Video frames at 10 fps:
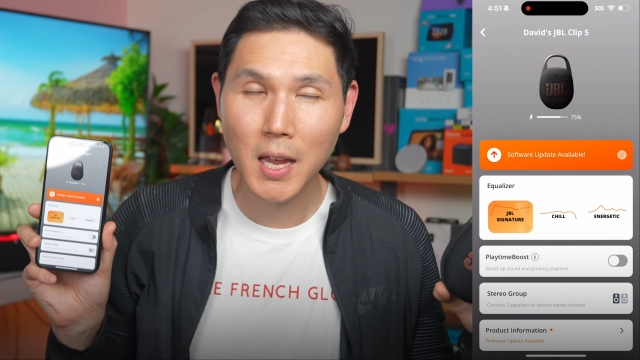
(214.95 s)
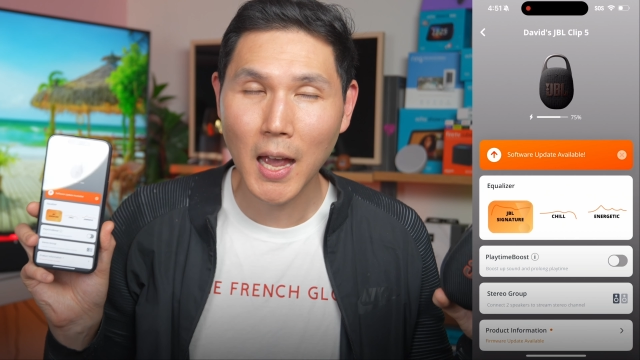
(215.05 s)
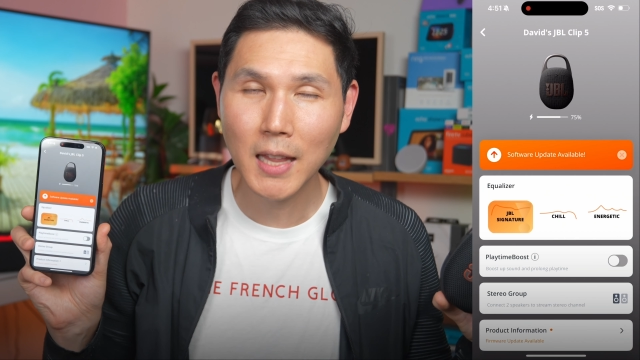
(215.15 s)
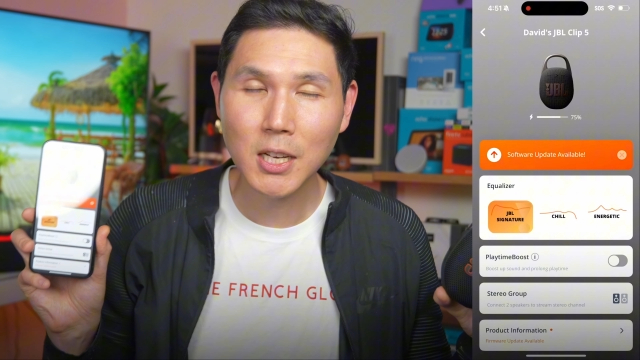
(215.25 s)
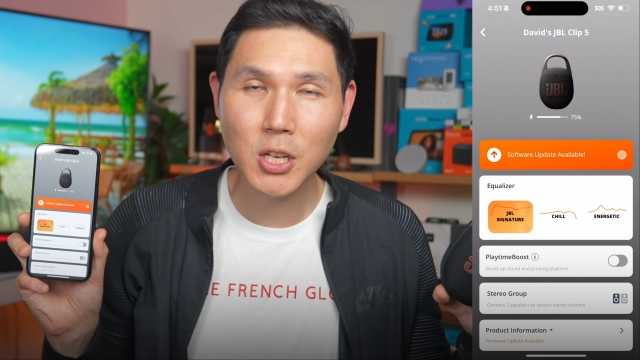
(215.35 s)

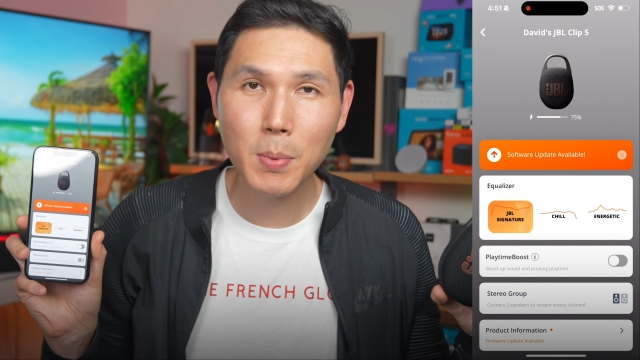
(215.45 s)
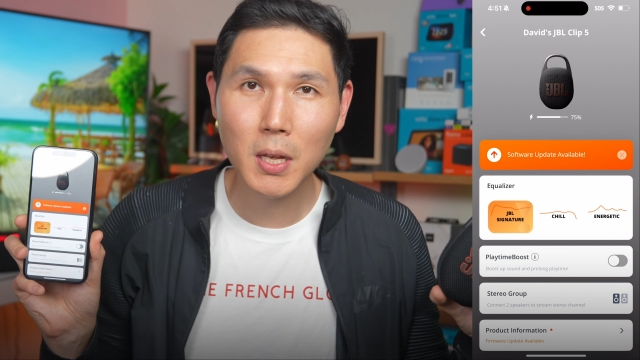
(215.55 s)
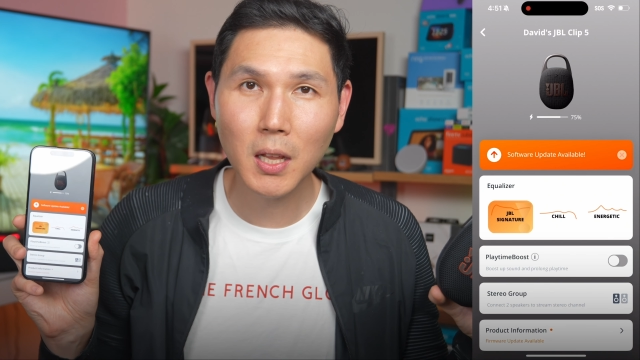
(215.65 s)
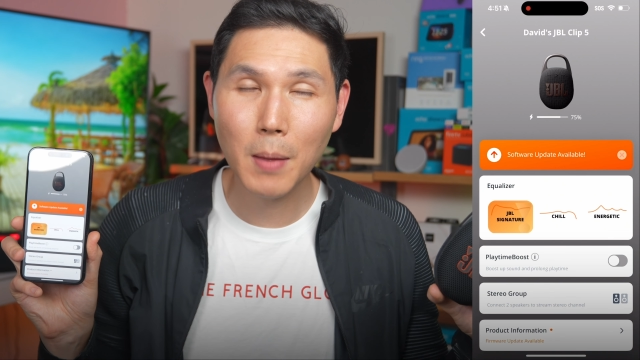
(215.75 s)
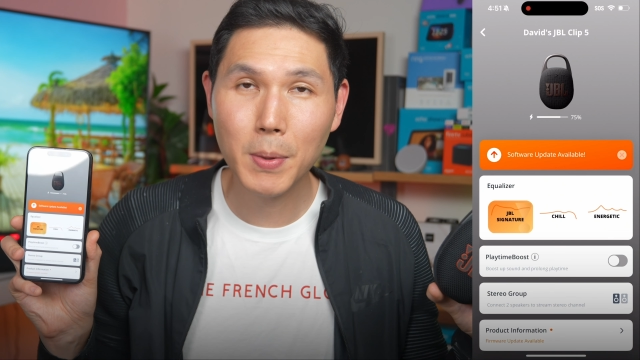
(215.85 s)
And that
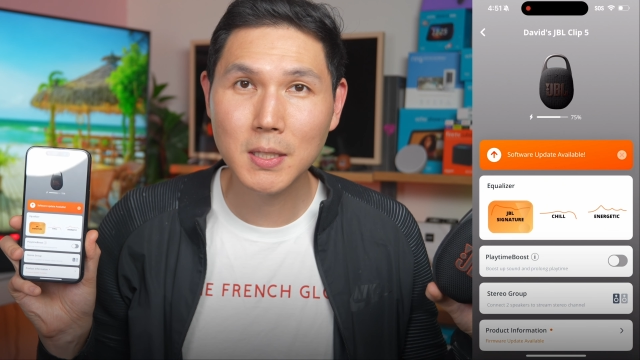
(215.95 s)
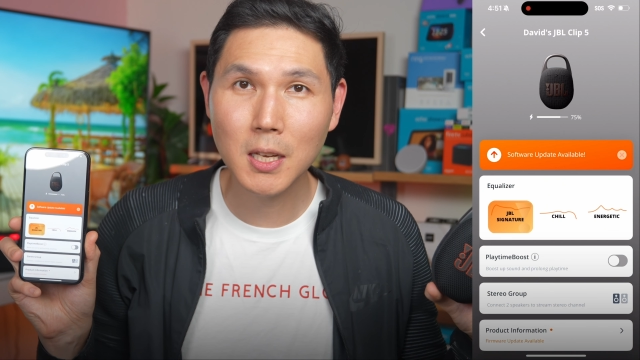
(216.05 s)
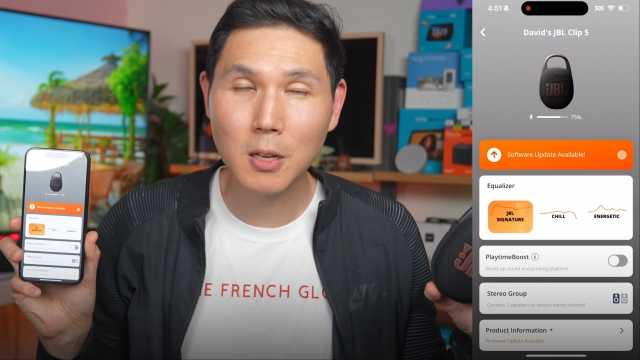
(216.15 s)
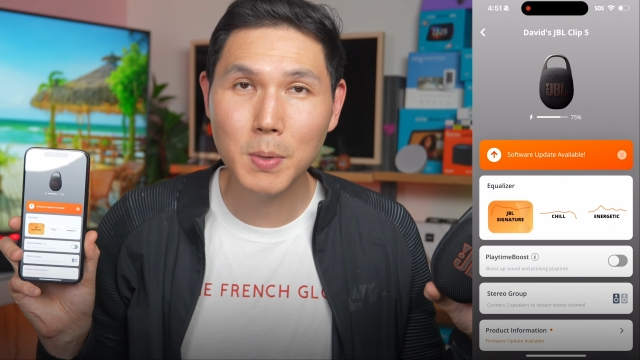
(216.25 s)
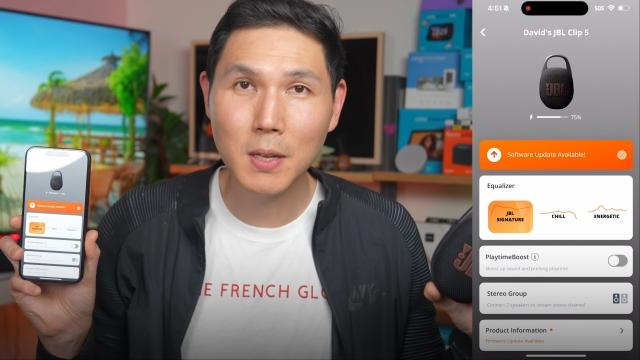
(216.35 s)
JBL app is
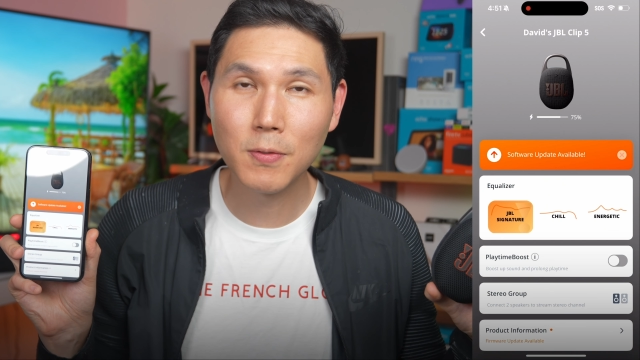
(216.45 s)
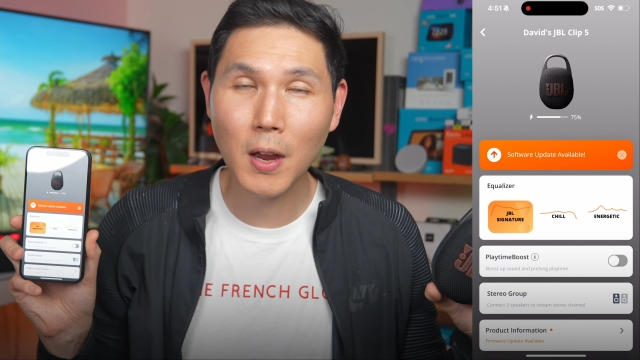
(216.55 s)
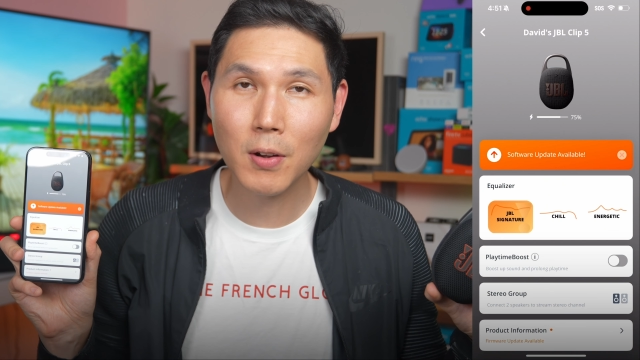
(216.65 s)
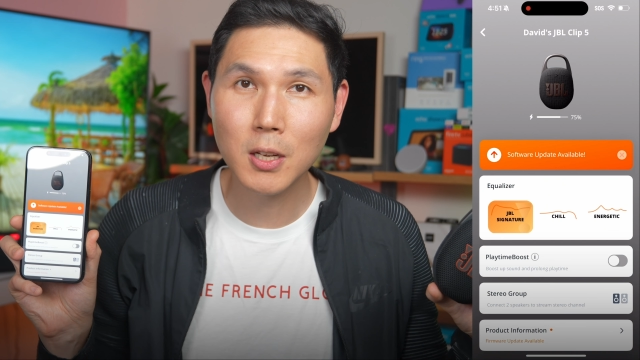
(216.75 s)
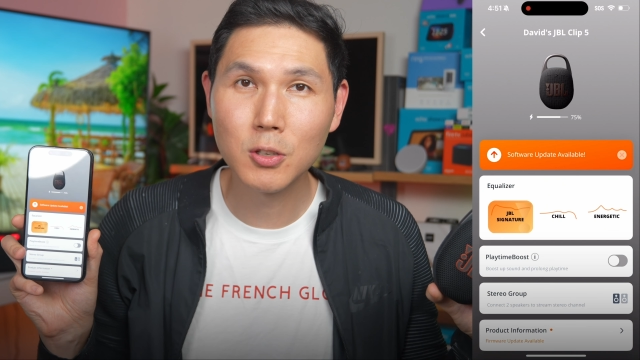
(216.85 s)
going to be
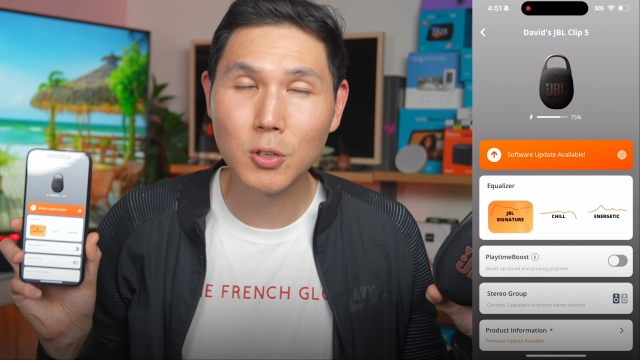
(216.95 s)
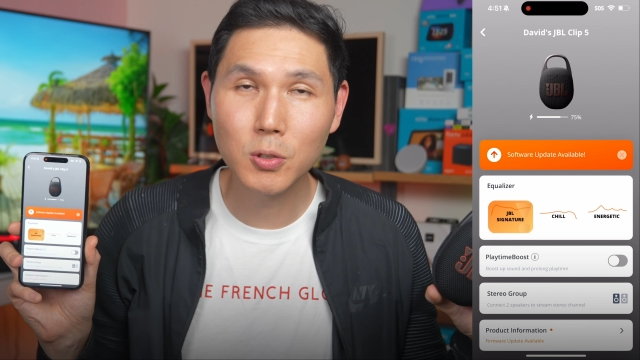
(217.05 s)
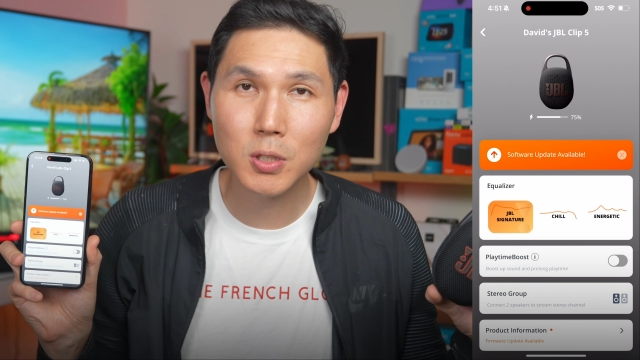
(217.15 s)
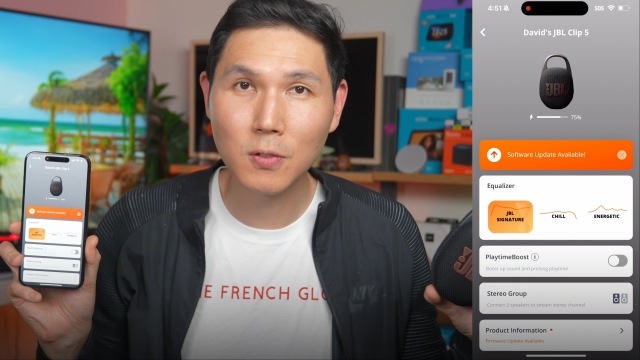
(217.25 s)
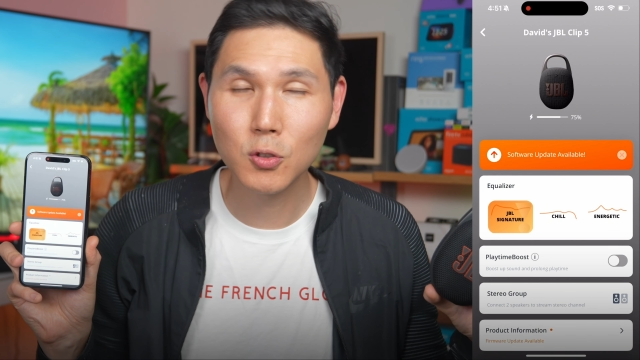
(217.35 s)
very
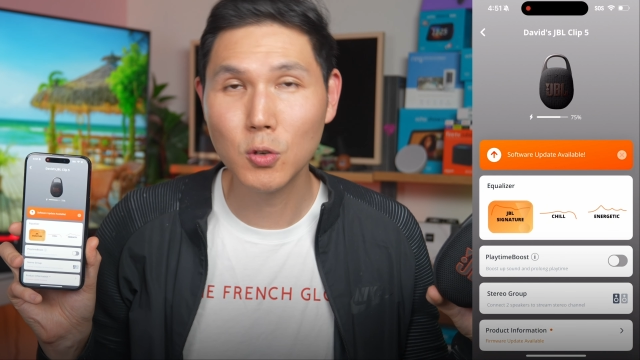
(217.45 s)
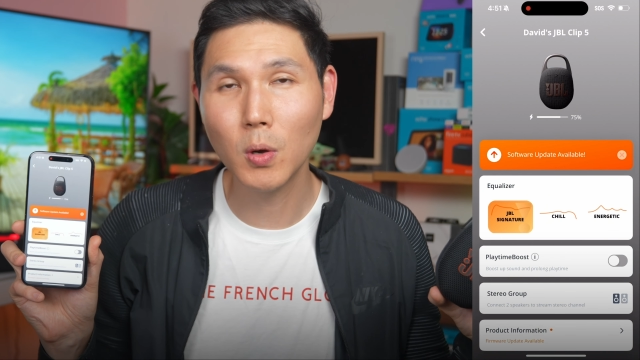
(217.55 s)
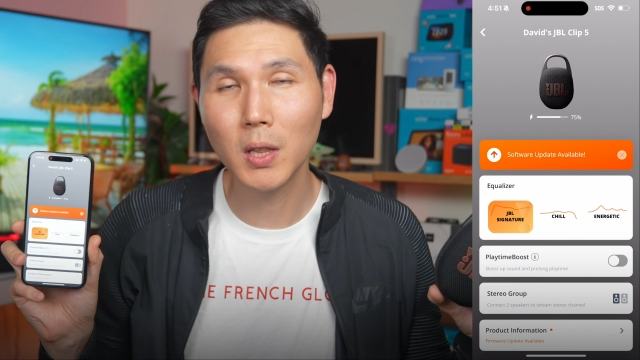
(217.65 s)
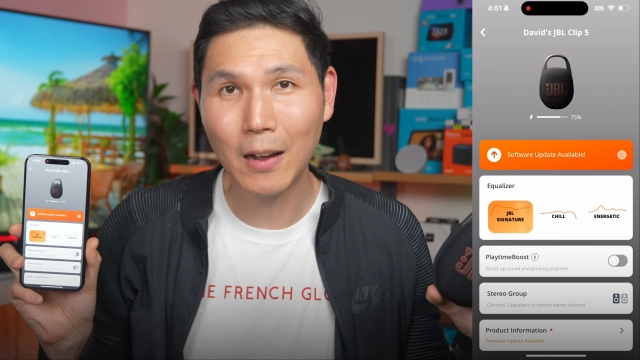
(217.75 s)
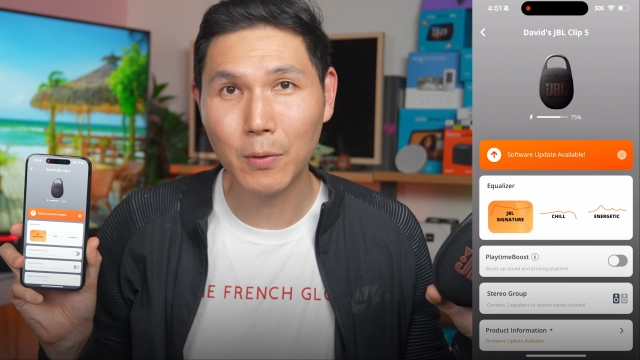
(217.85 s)
conducive to
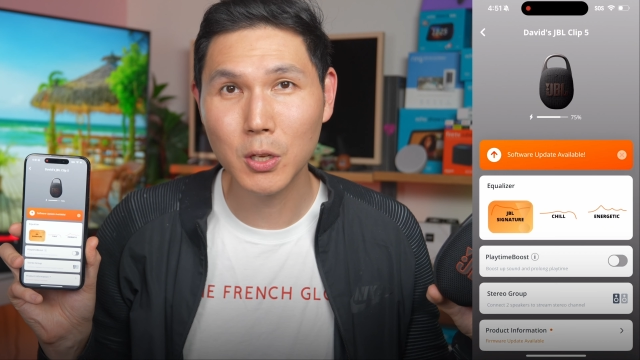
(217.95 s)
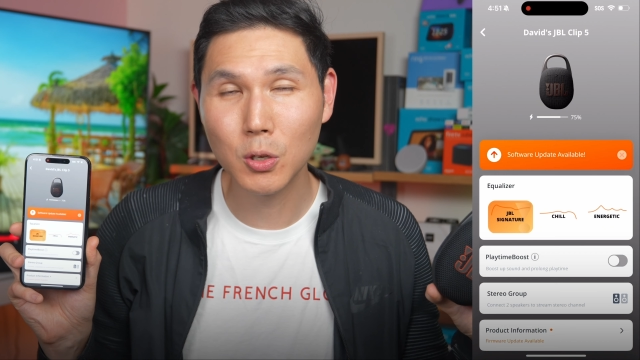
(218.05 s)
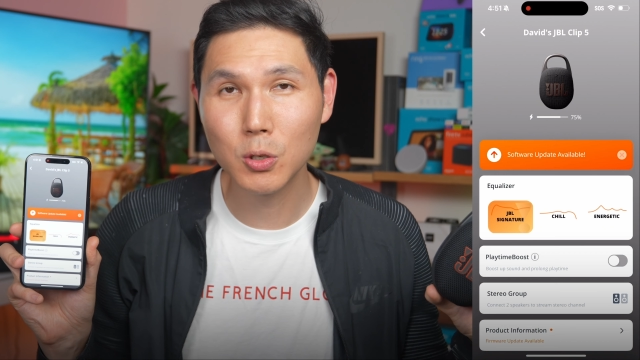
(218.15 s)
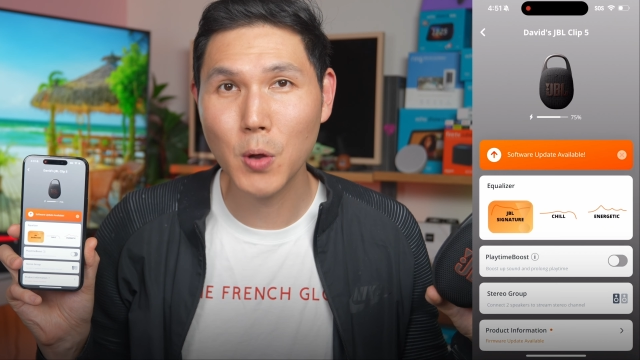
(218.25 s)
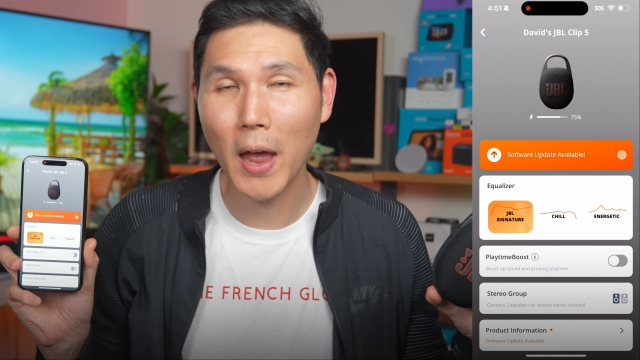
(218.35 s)
allowing
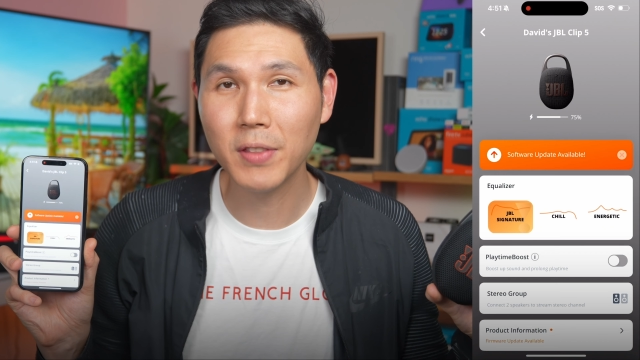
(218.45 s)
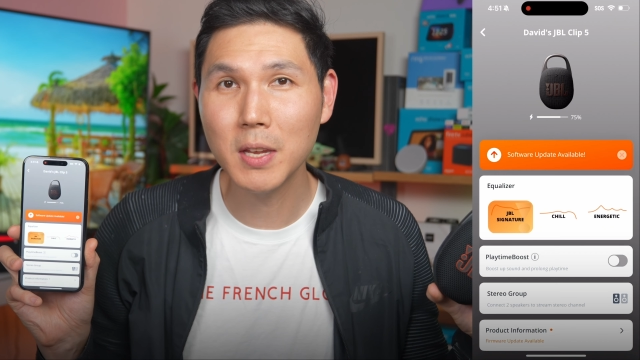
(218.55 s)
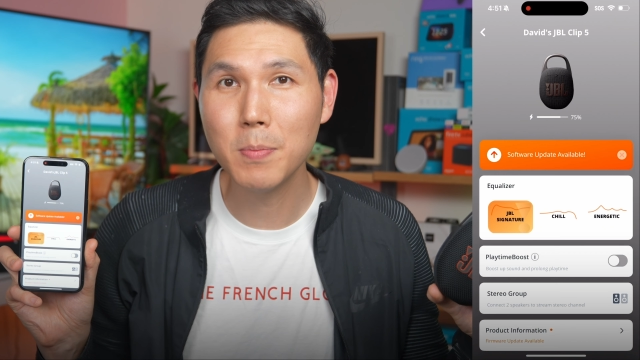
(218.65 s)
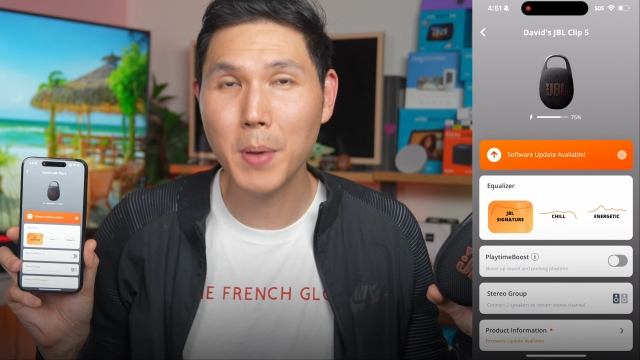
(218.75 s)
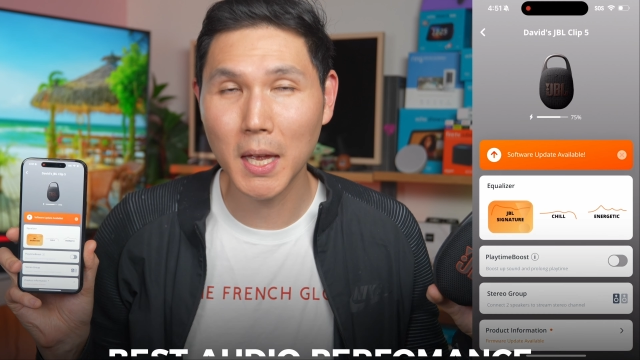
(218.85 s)
you to have
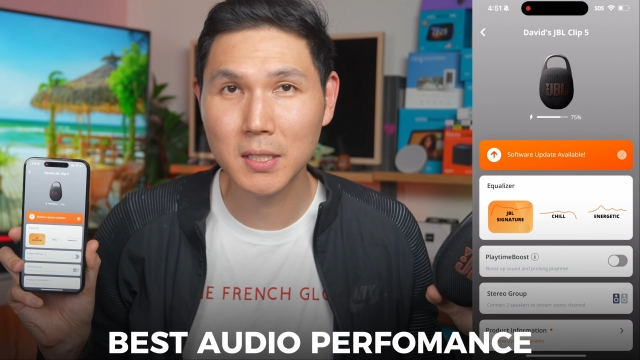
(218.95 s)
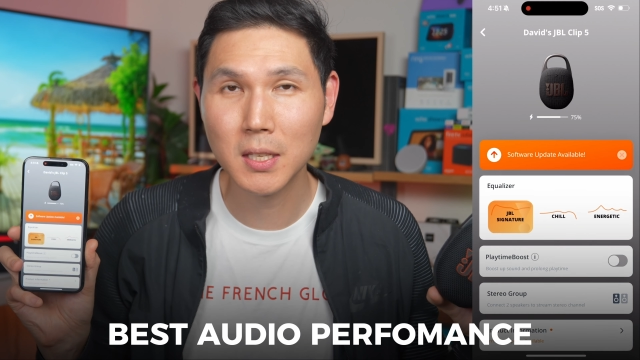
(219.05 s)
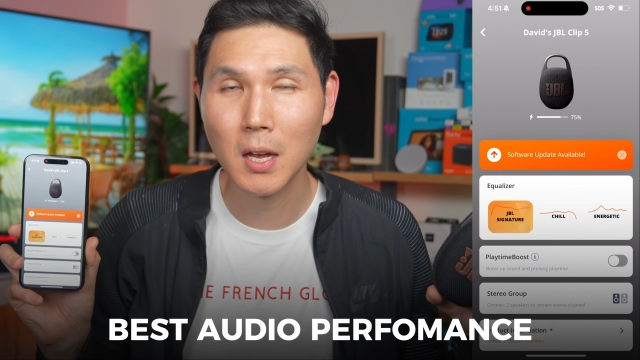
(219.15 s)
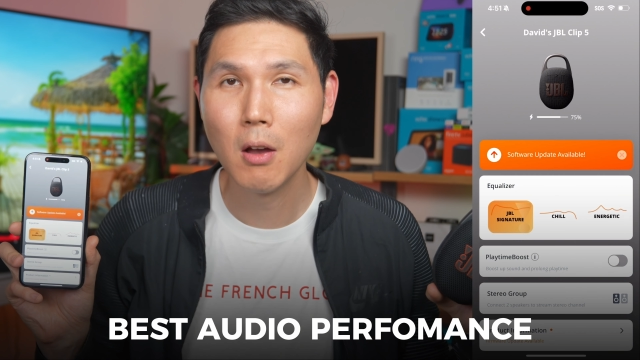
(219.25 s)
the best